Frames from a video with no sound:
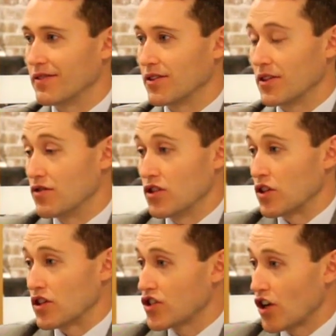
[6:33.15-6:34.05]
you've just
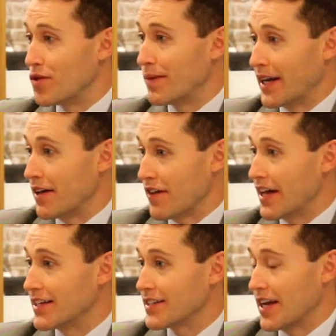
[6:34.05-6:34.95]
got so many
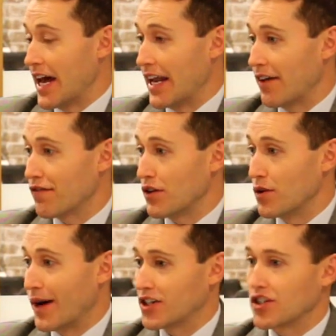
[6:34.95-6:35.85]
events, and for you
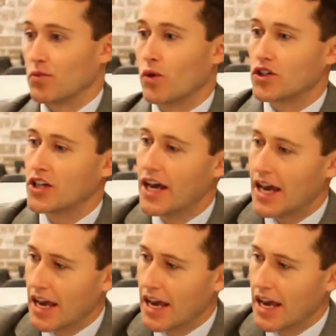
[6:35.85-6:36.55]
to actually watch